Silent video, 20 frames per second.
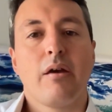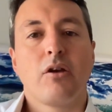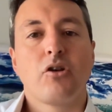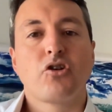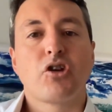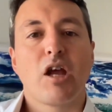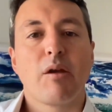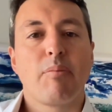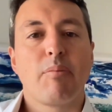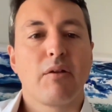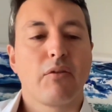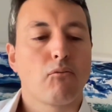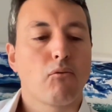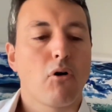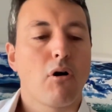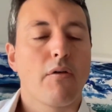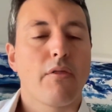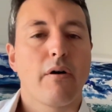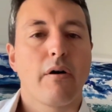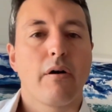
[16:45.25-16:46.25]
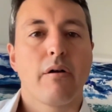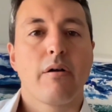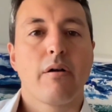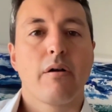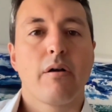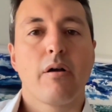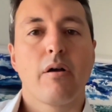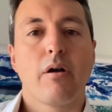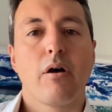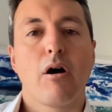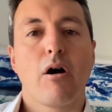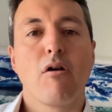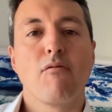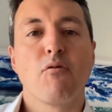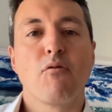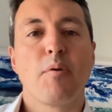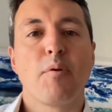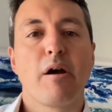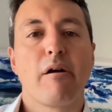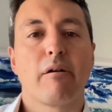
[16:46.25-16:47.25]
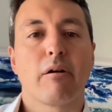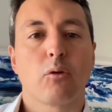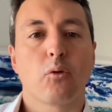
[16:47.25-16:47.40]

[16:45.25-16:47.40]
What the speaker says: shaping the rather overbearing